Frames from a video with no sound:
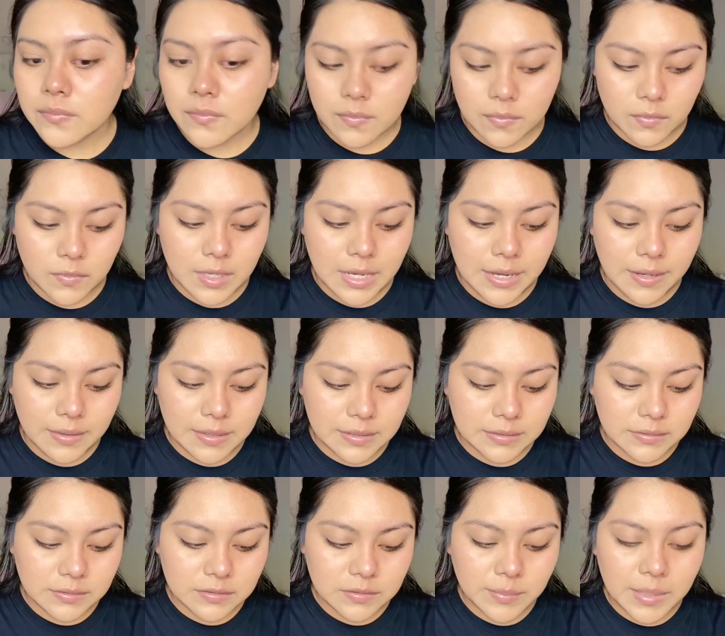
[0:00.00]
Okay,
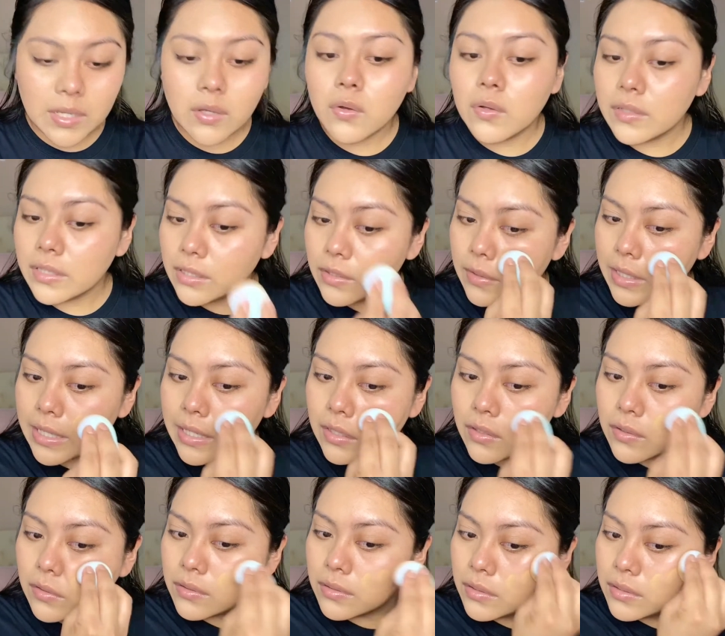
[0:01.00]
this is my holy
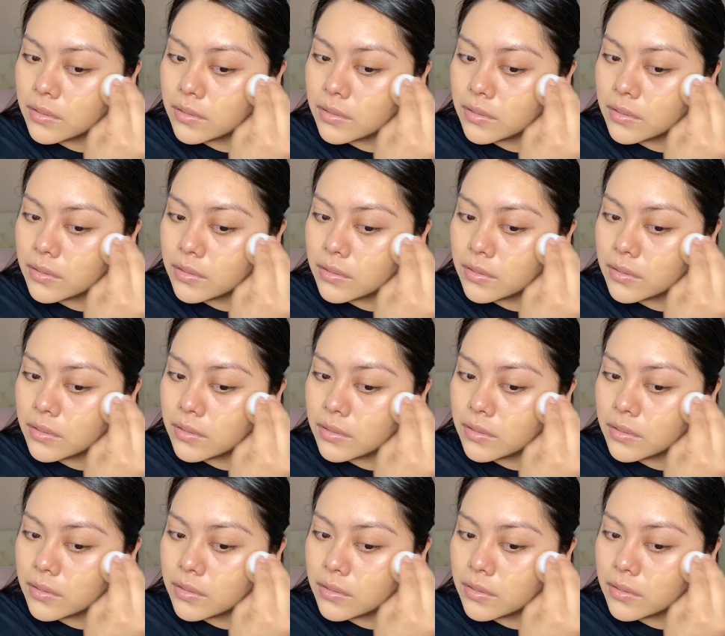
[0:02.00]
grail.